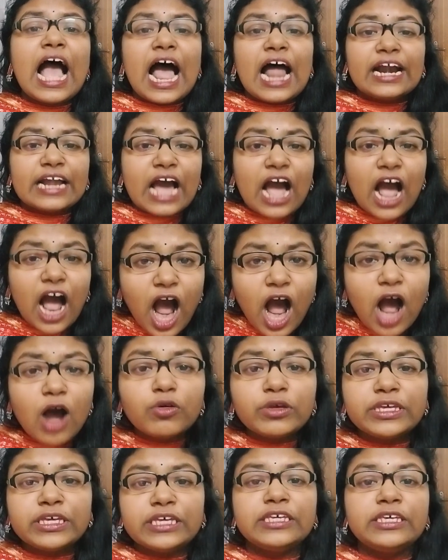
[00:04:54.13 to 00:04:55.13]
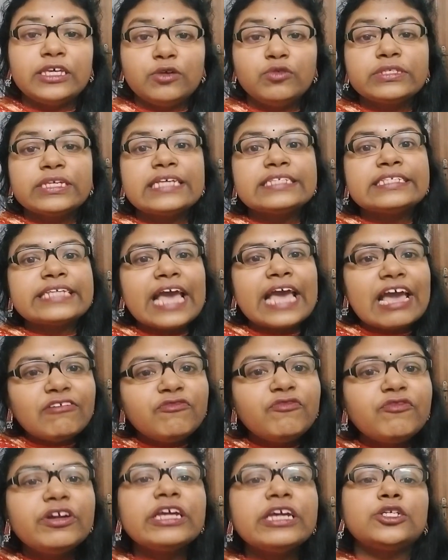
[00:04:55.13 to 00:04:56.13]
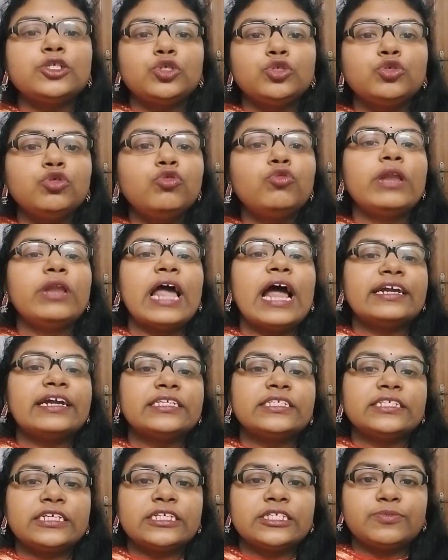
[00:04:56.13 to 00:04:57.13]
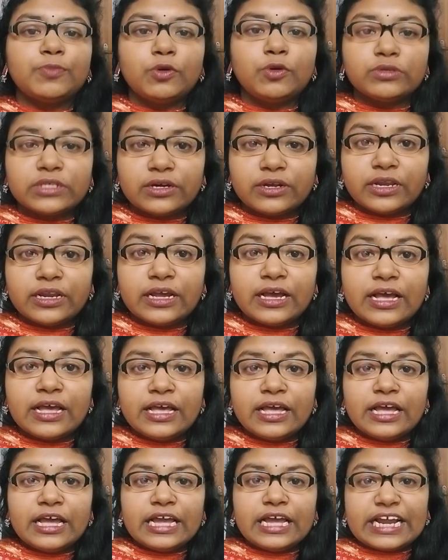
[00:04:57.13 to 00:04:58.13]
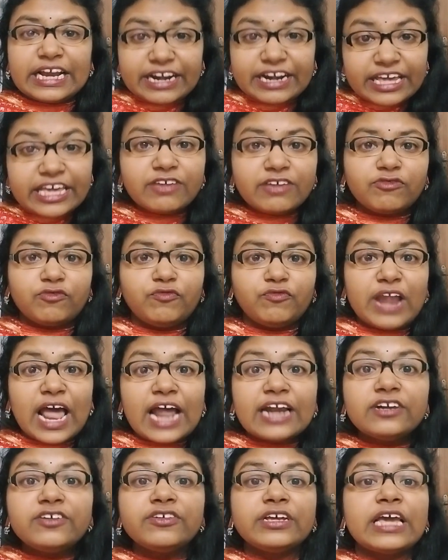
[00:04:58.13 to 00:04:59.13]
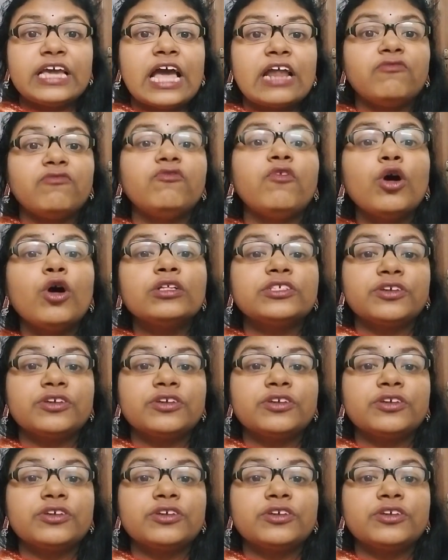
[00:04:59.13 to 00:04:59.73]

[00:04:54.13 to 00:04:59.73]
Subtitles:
and how he uses every tool at his disposal, grief, flattery, and false